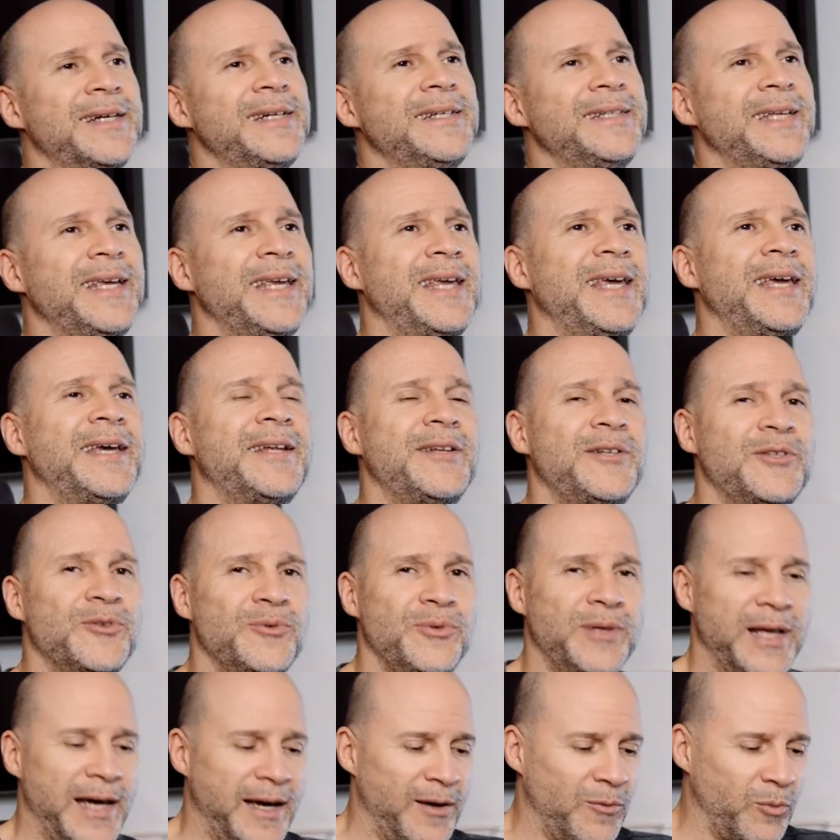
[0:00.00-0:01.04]
They can't do
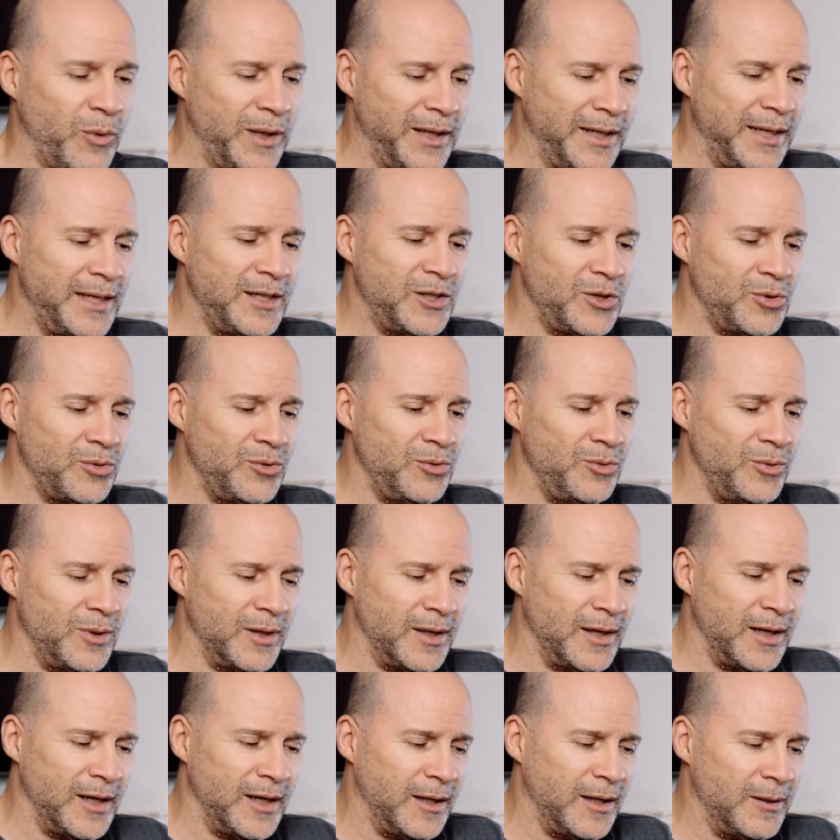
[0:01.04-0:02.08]
that. We need to,
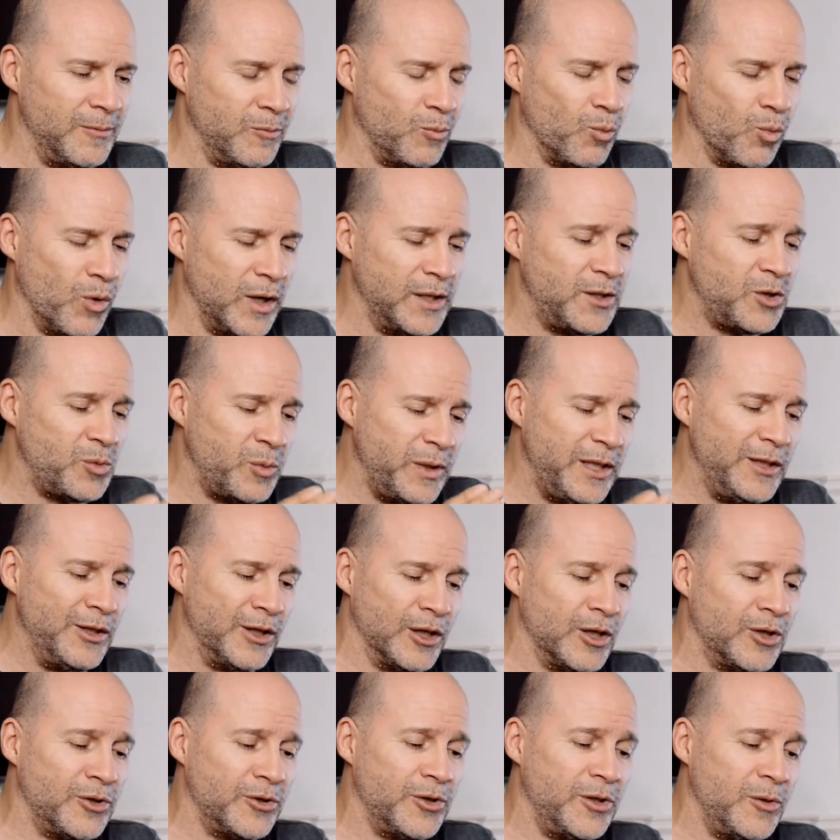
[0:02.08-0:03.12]
once we
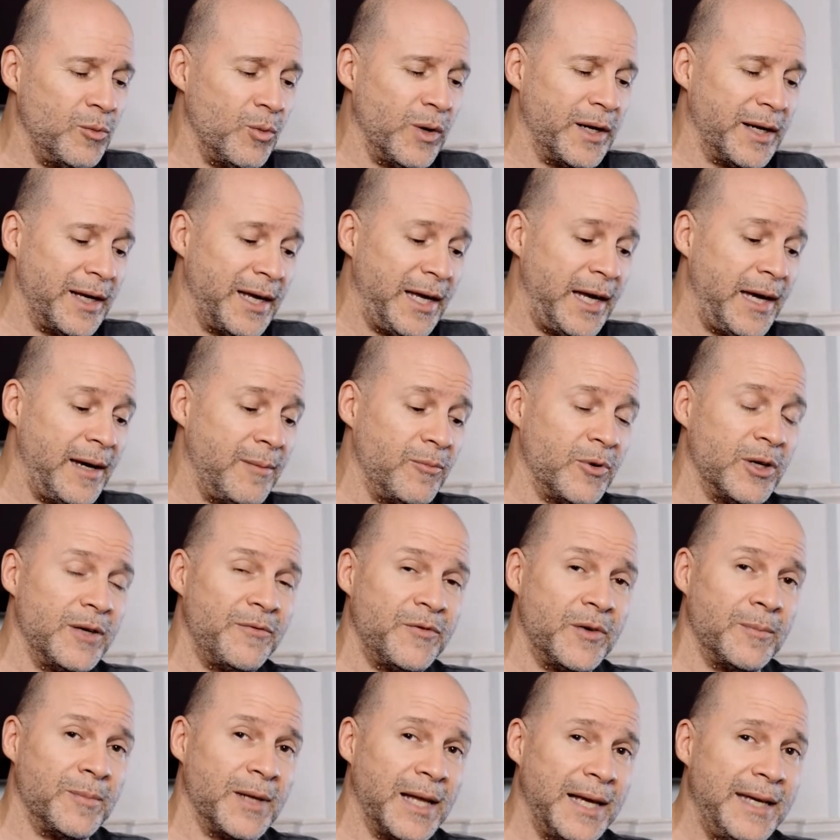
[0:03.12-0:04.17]
learn what a camera
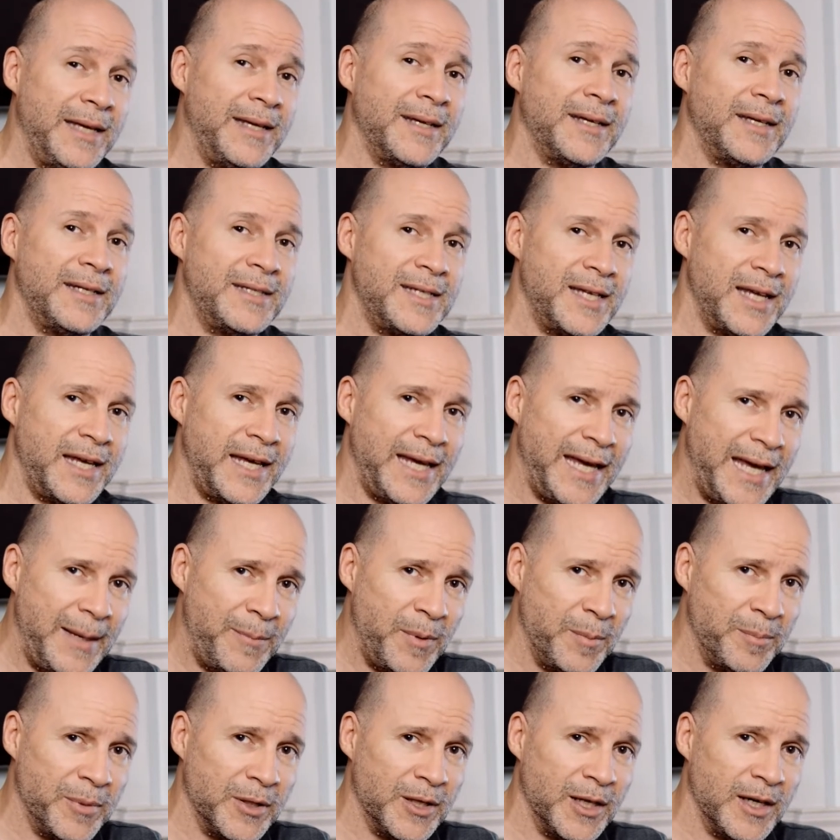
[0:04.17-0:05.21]
from Leica is
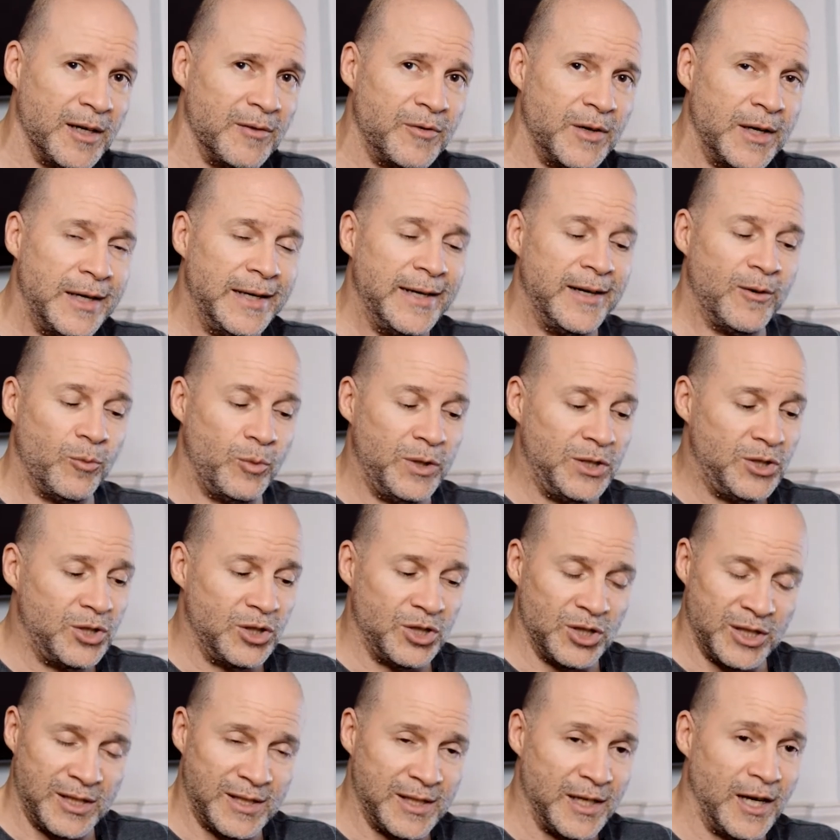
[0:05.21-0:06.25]
capable of, we should
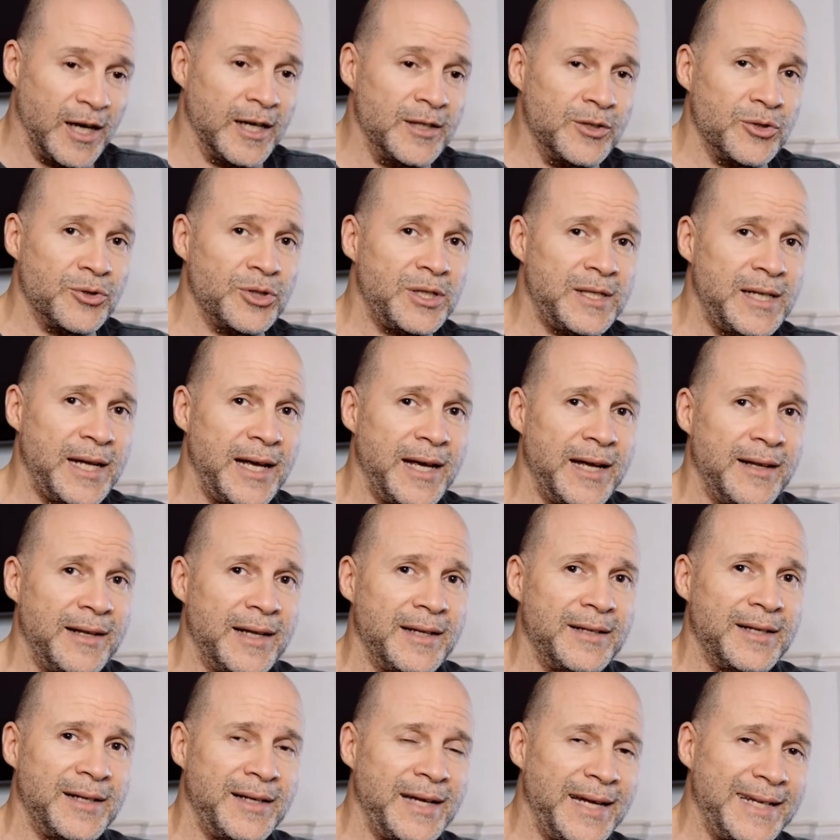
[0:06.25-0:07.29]
just understand
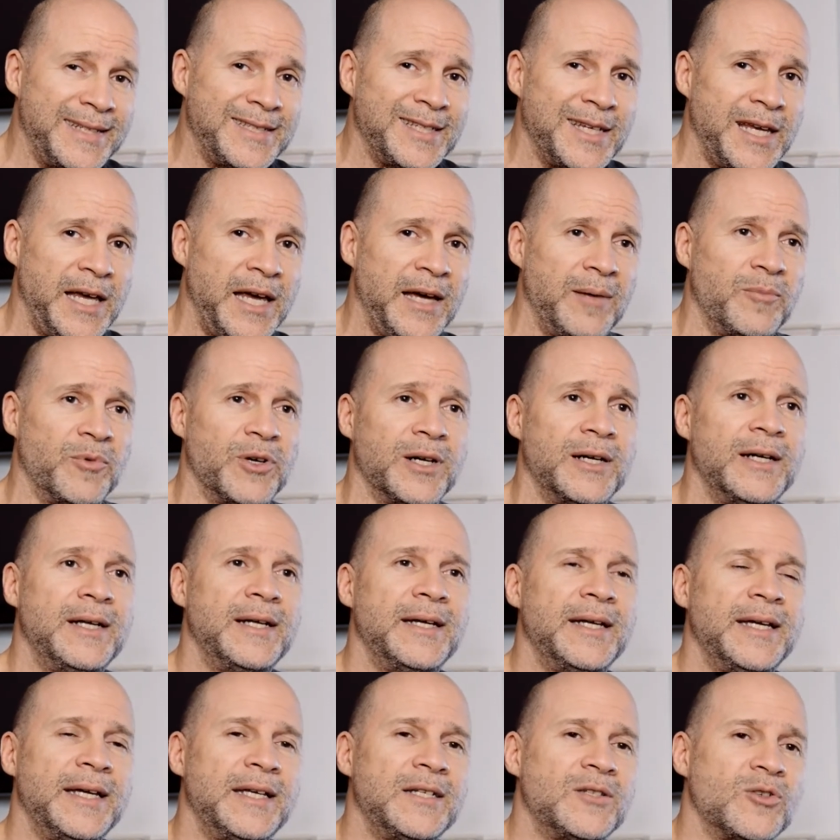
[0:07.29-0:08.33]
that the next camera
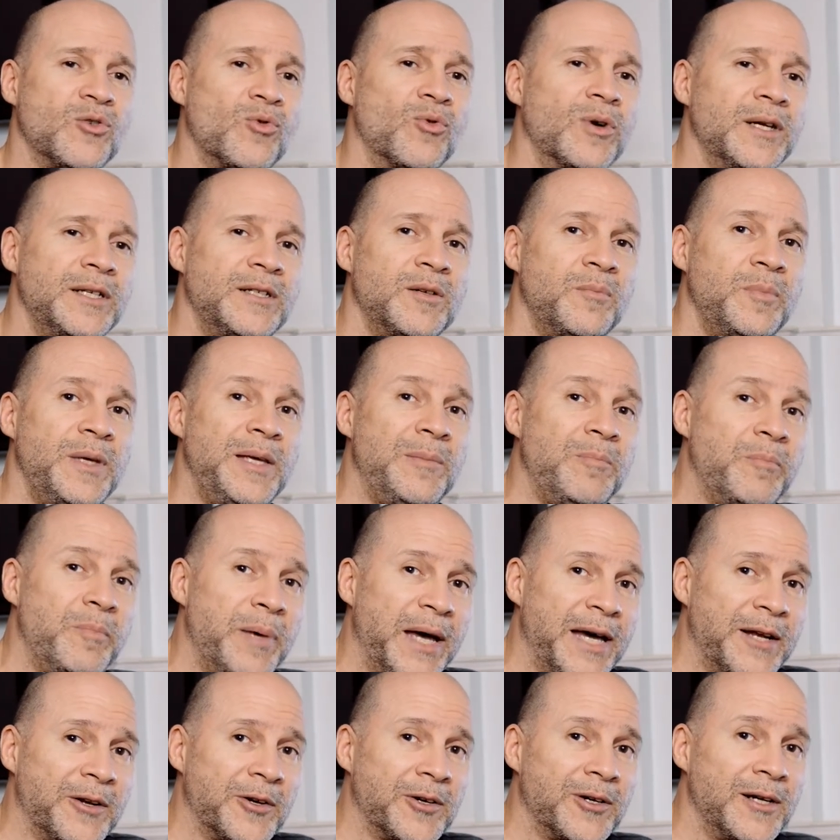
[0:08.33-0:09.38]
is going to be
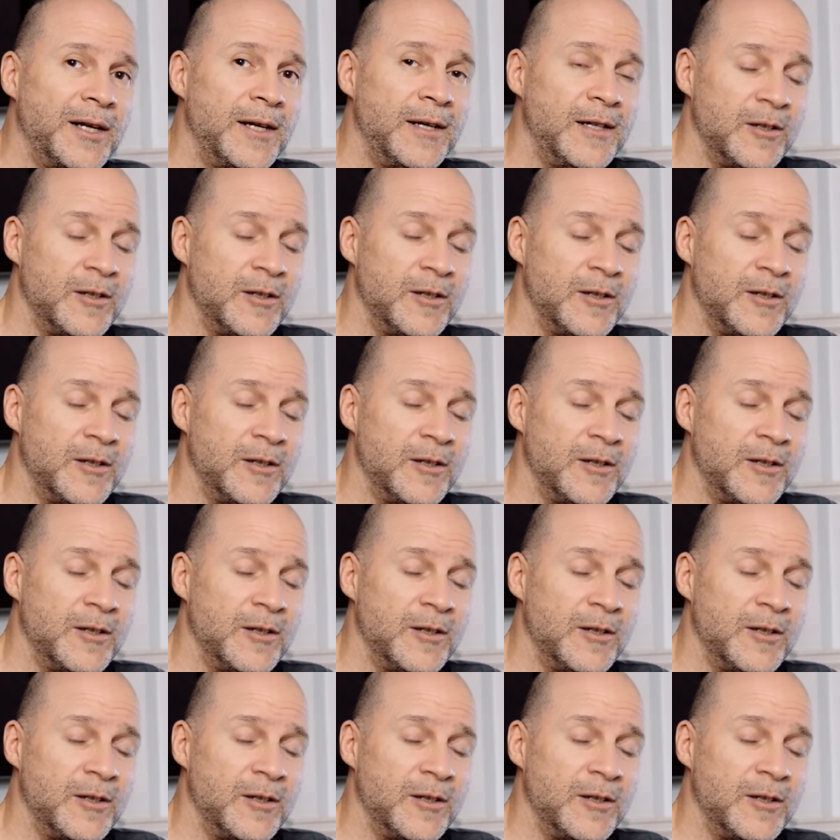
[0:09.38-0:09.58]
better.